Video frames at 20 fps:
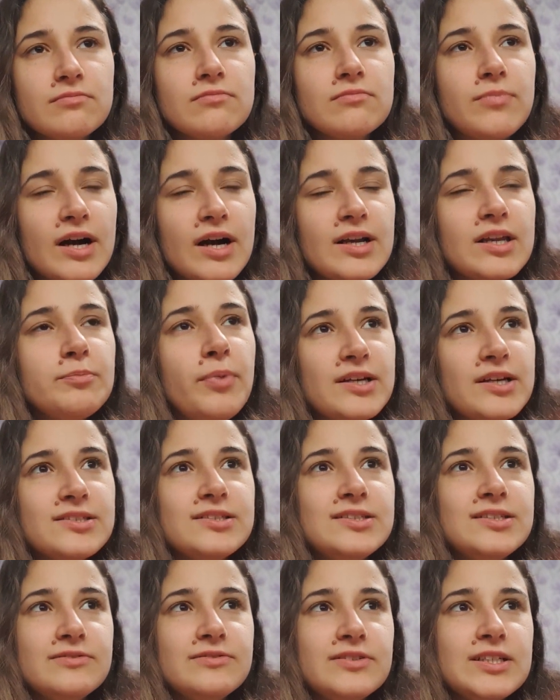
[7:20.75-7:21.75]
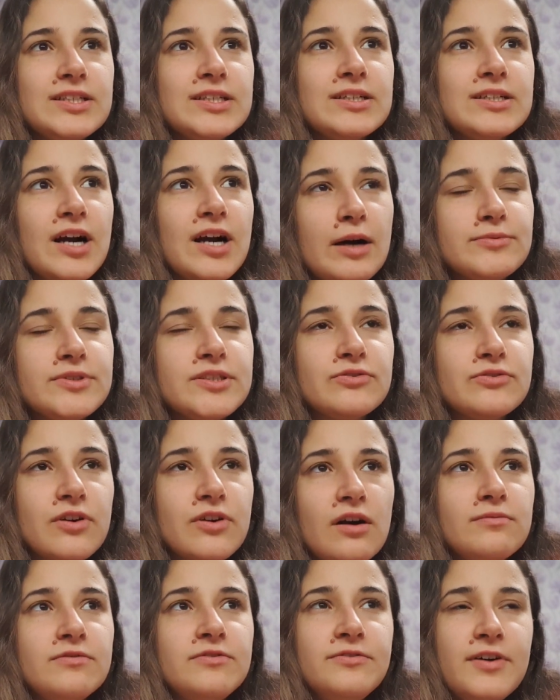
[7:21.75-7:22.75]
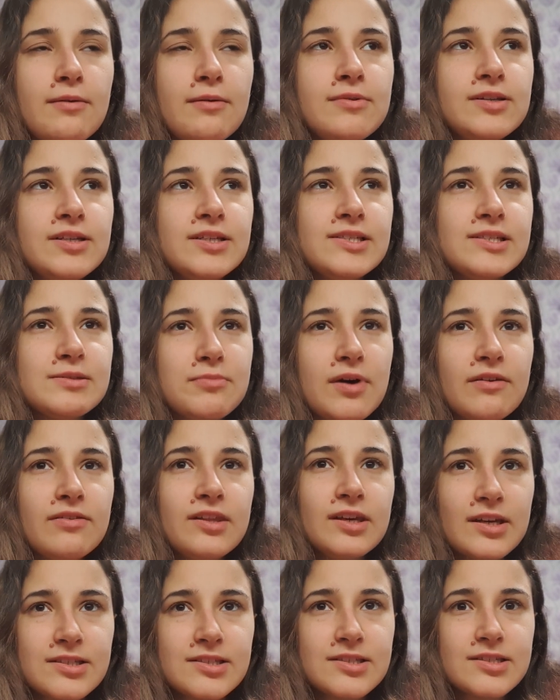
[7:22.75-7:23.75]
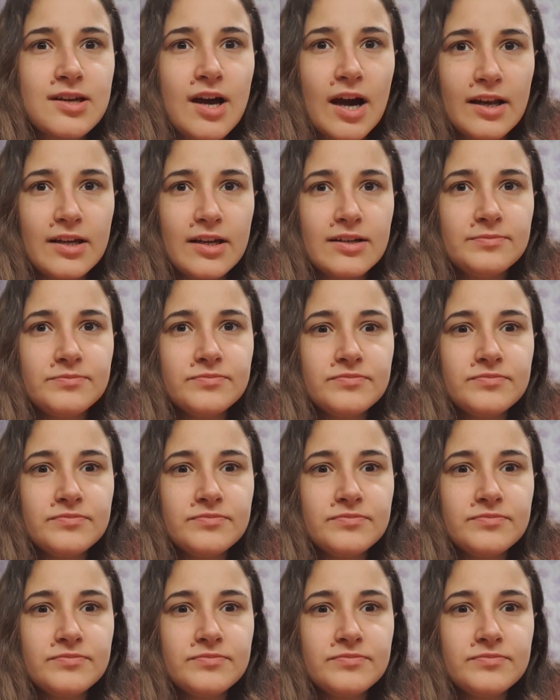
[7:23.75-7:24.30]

body positivity comes from feminism, I think it's kind of